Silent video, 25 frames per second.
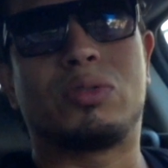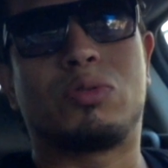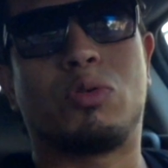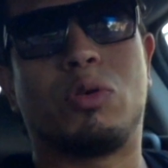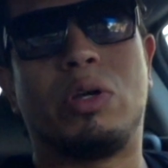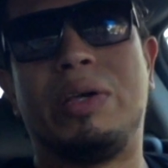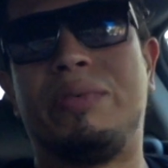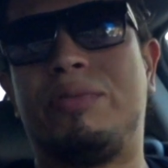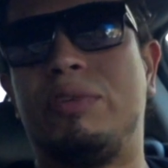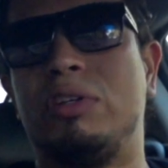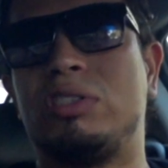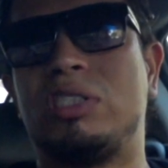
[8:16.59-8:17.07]
So
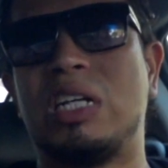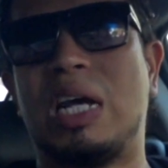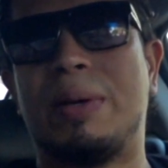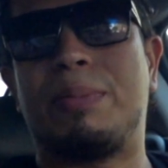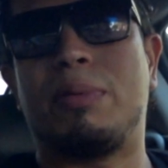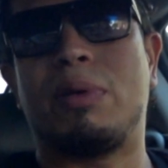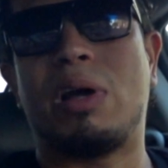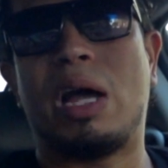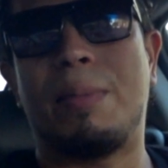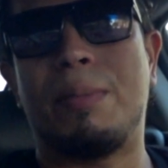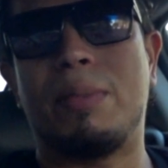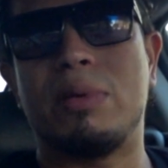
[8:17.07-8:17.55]
if you shop
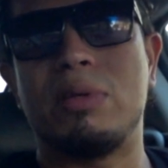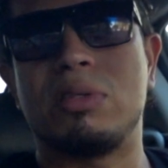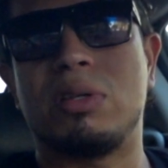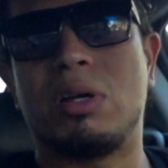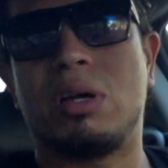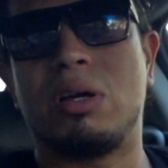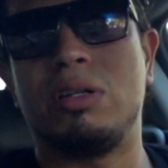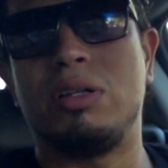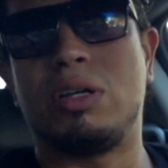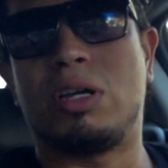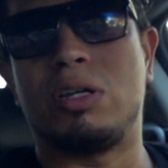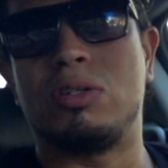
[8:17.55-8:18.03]
on
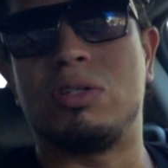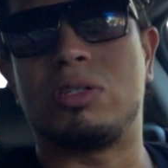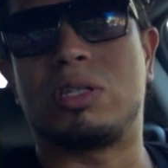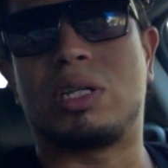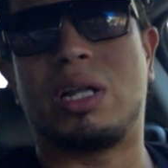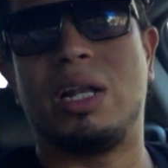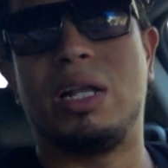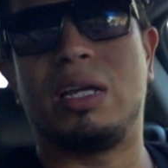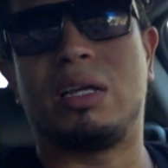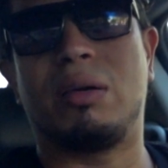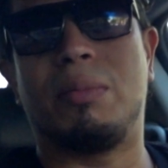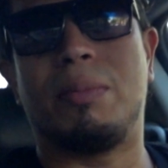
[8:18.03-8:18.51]
Amazon, you can just
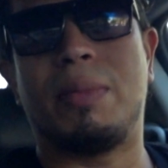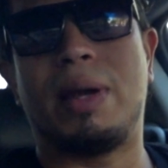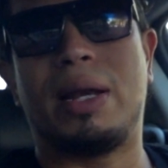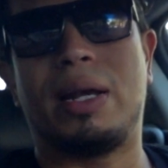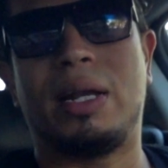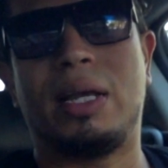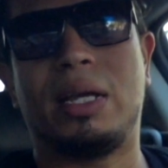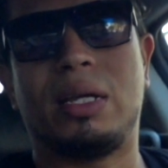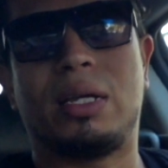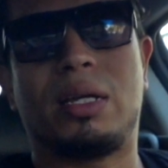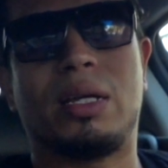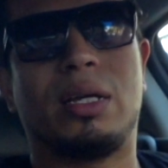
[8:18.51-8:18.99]
click on my
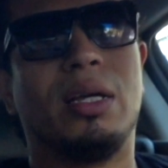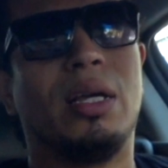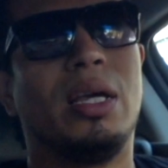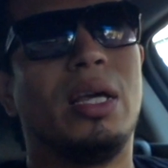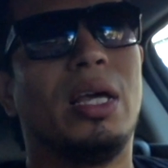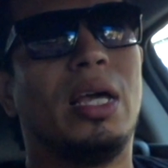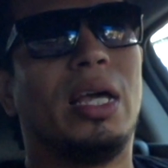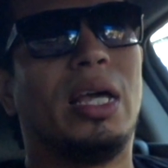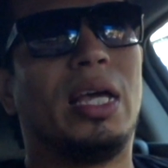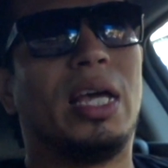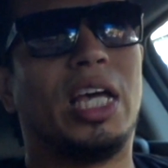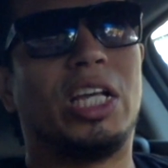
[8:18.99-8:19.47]
link
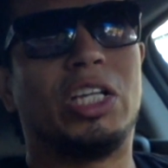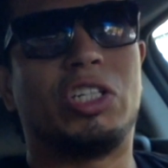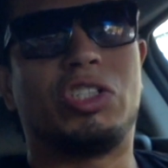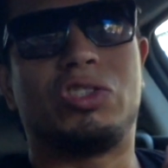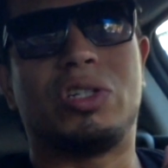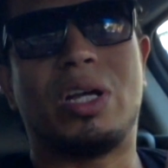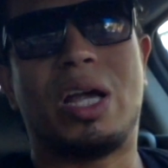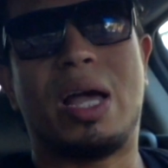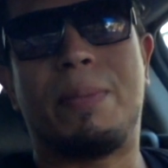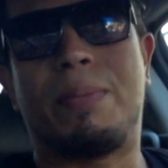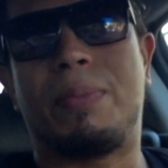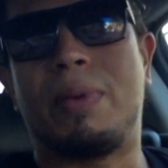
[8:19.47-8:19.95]
and
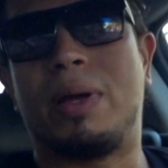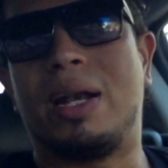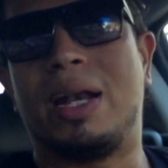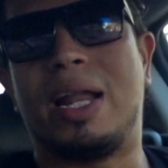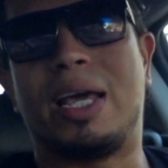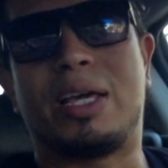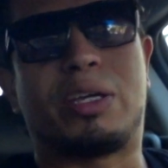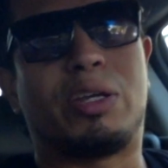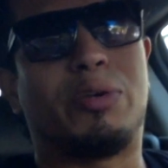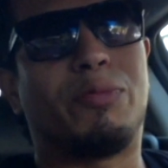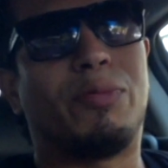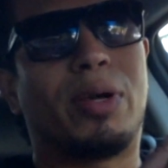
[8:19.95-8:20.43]
shop
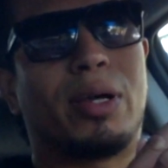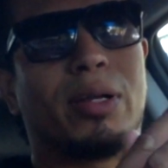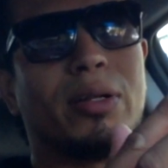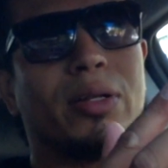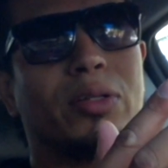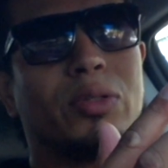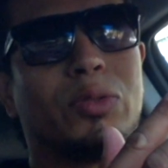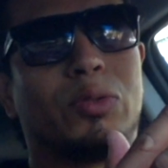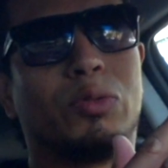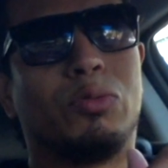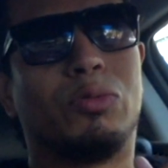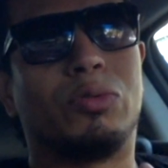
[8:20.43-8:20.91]
like you
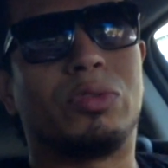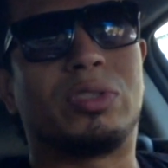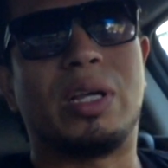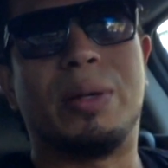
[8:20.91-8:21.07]
regularly do.